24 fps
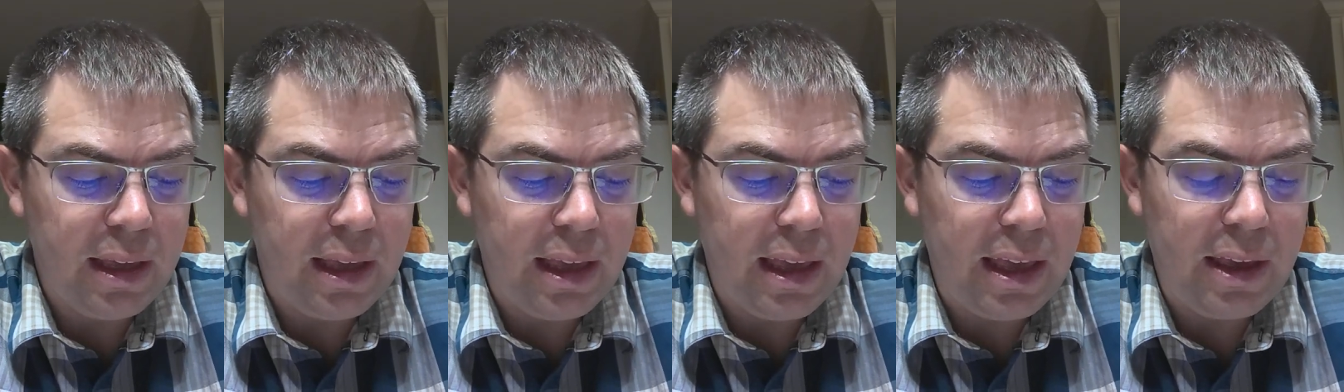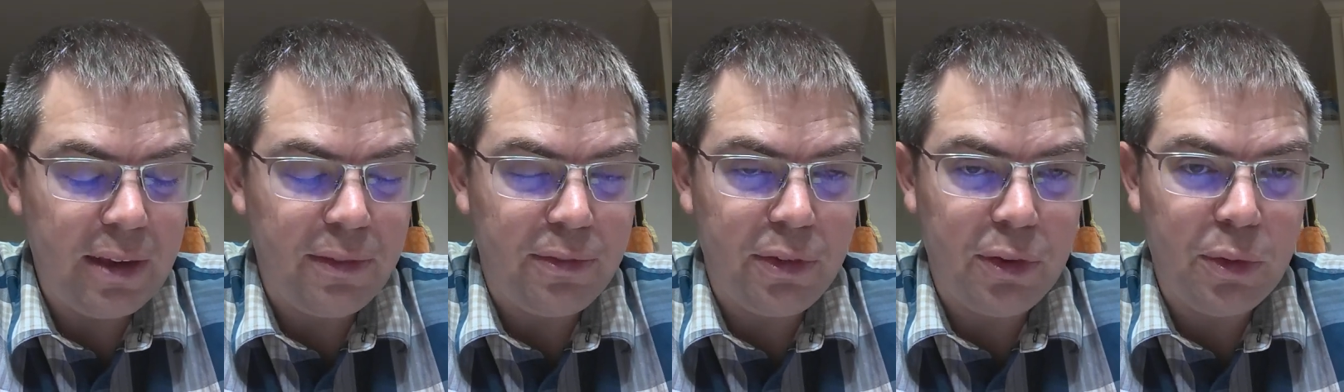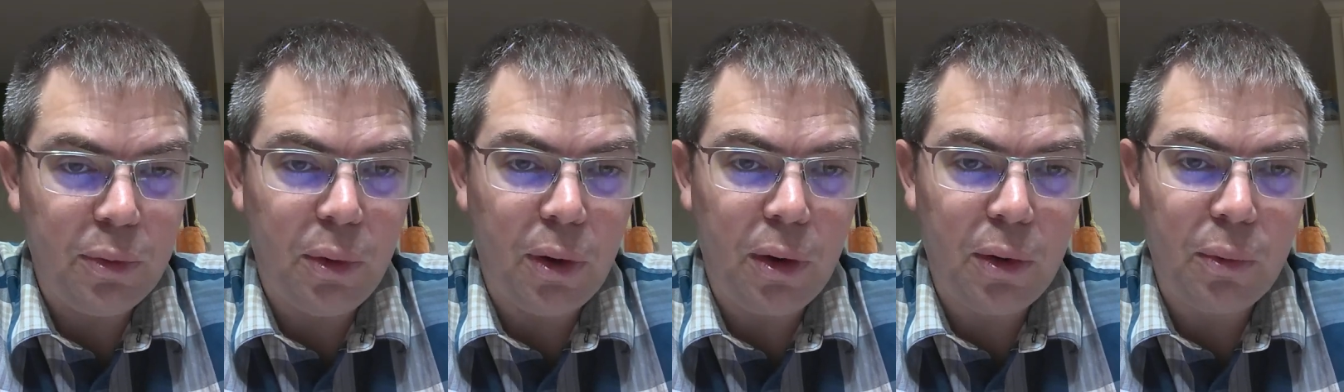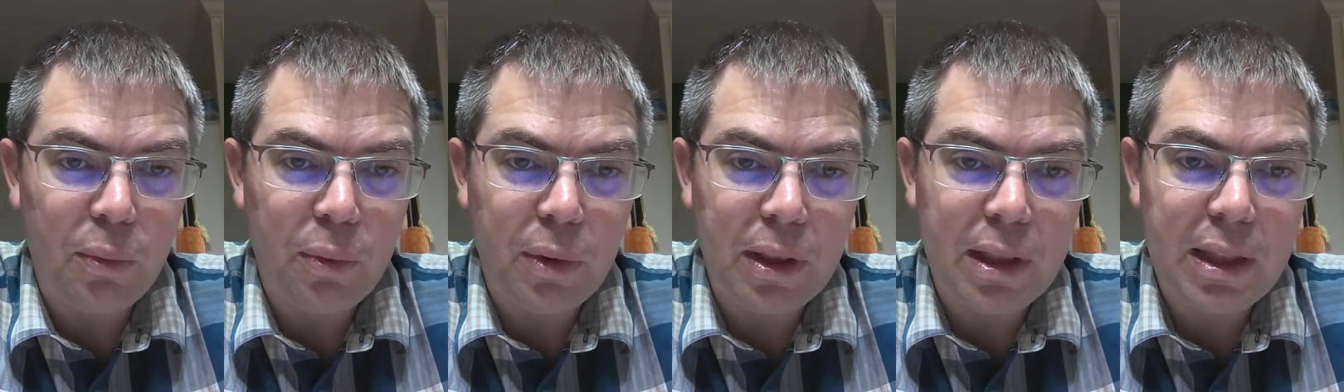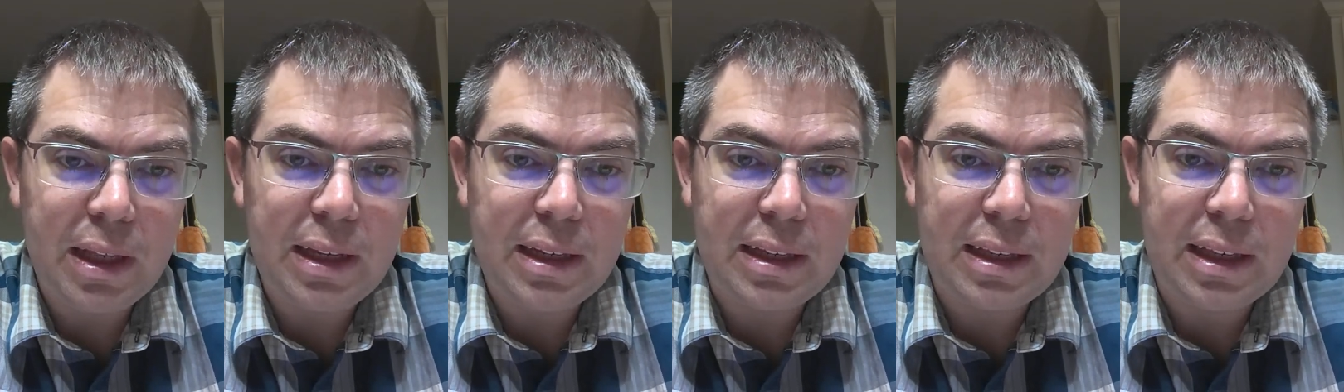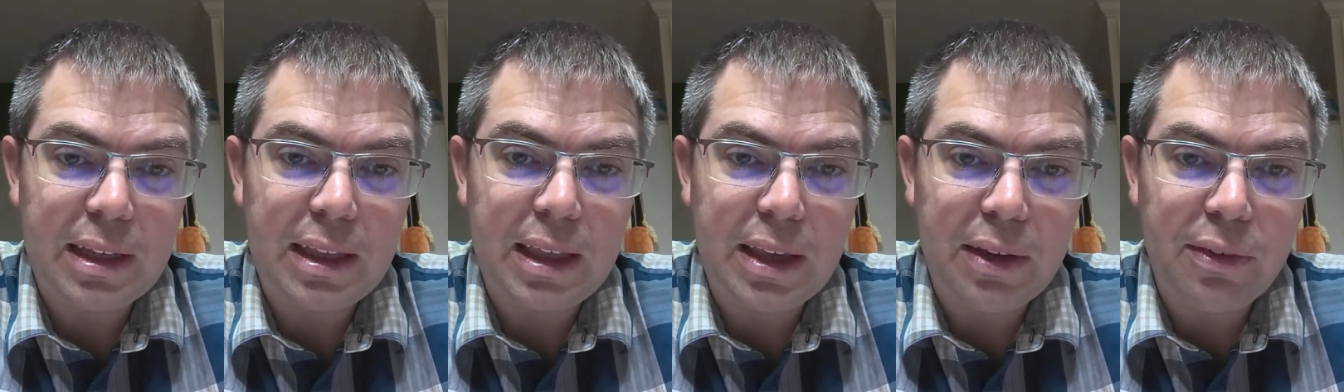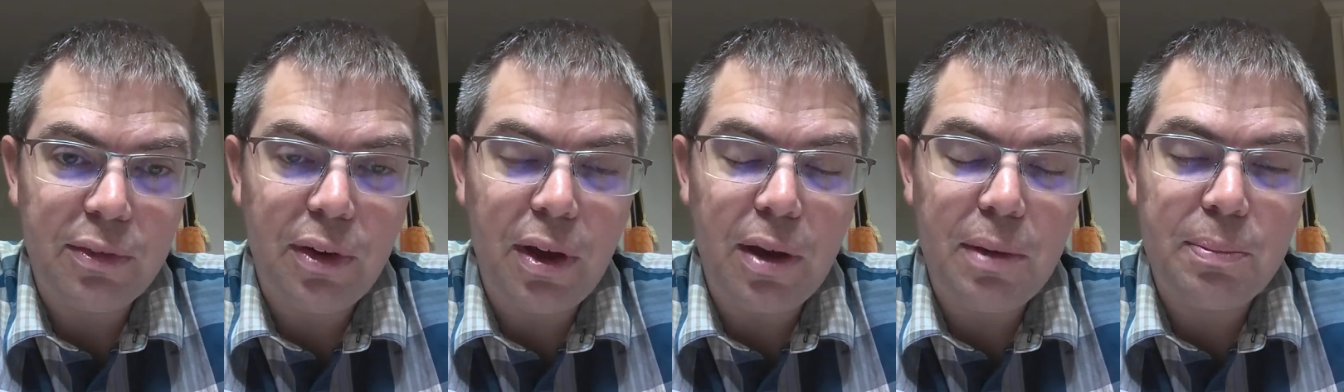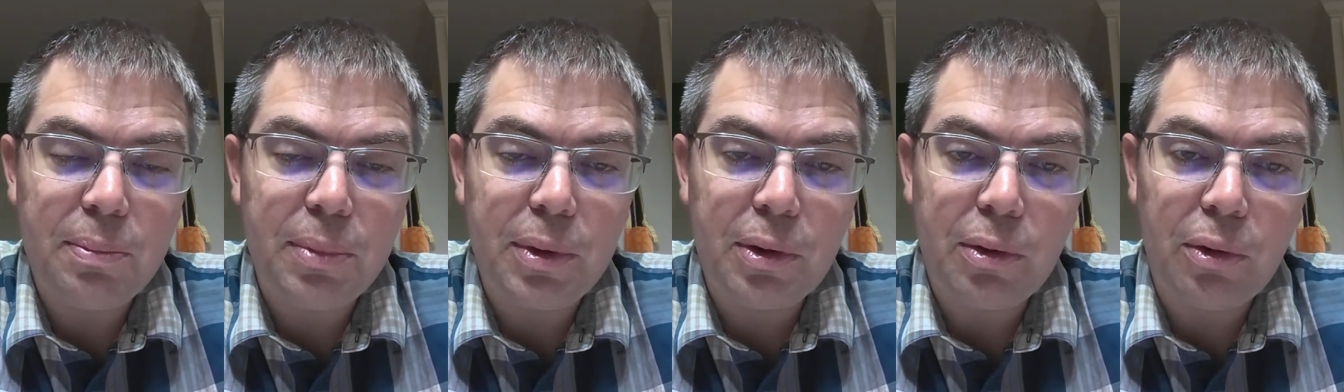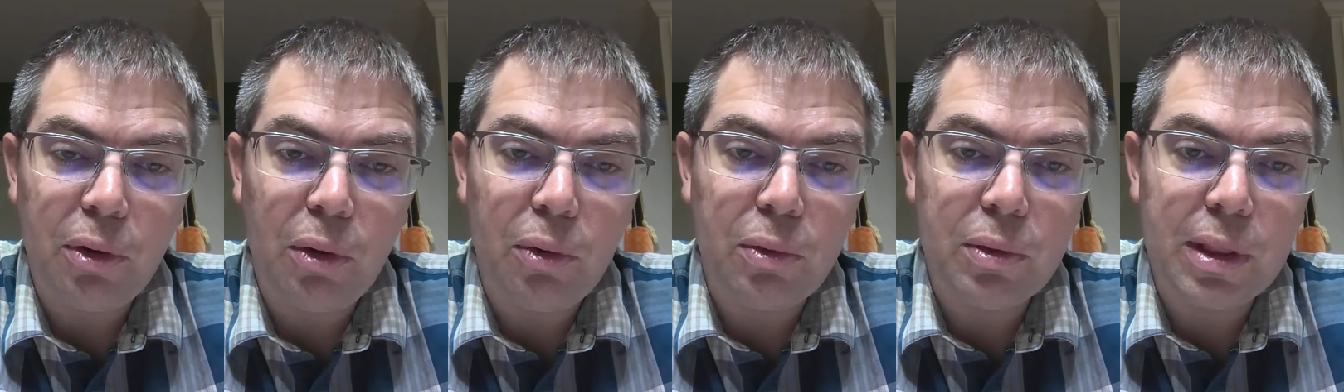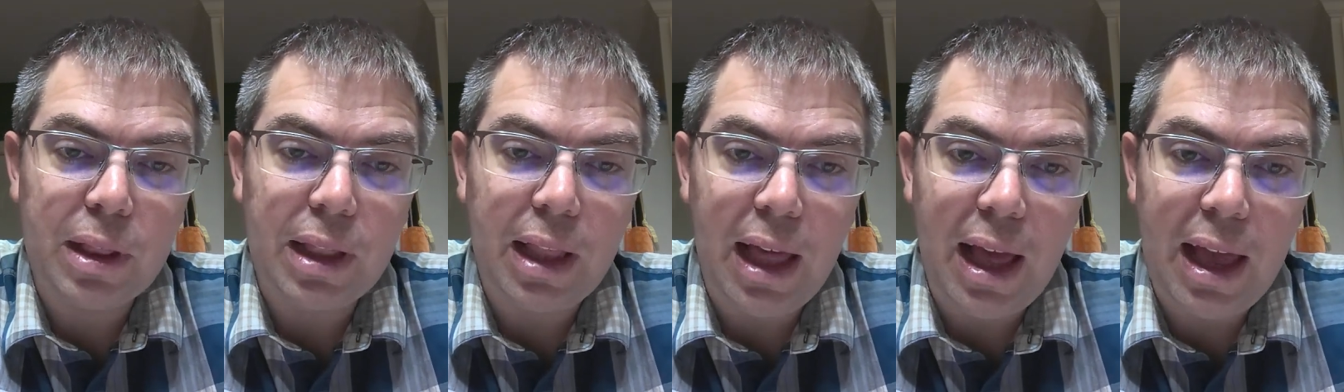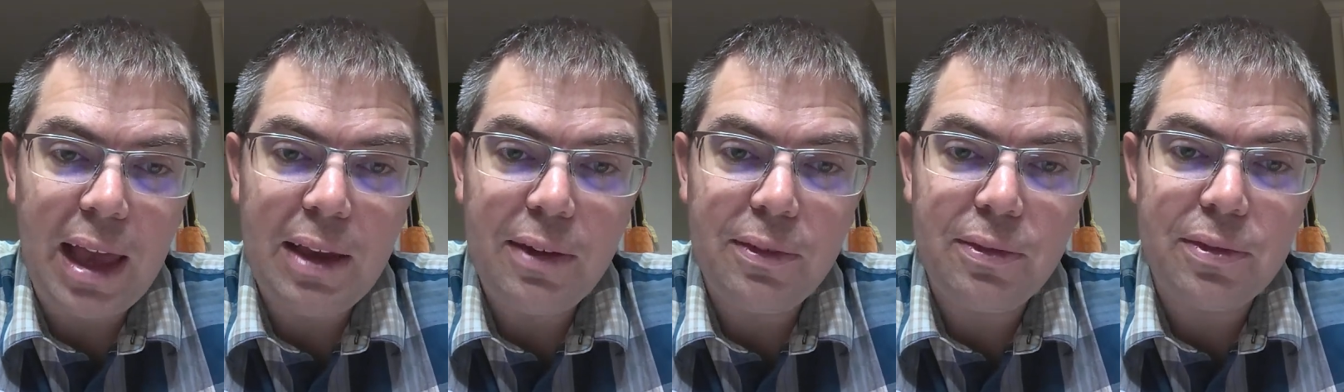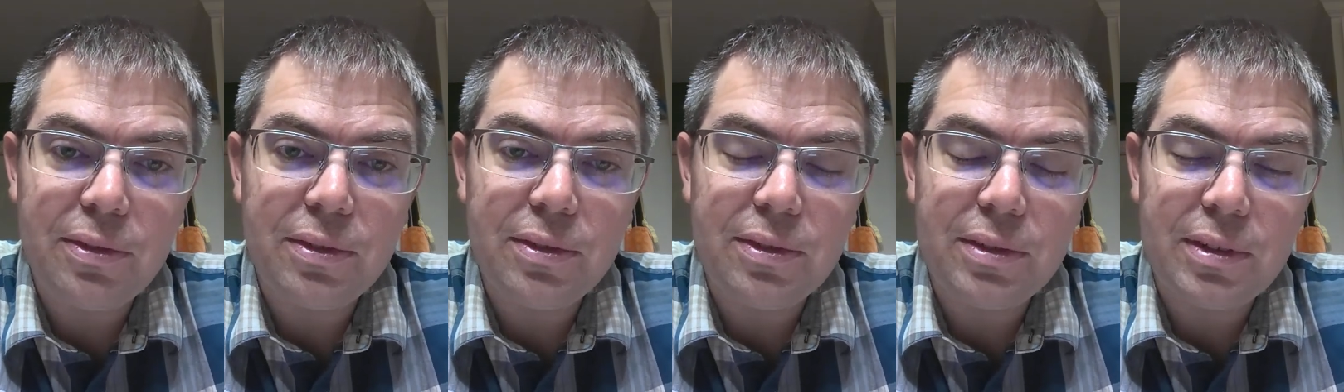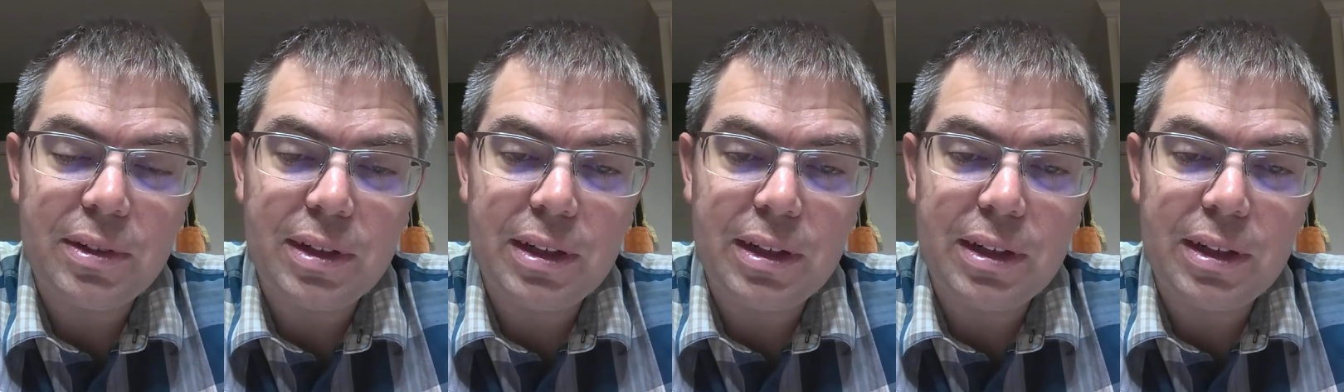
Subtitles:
if you aren't willing to give up your own life.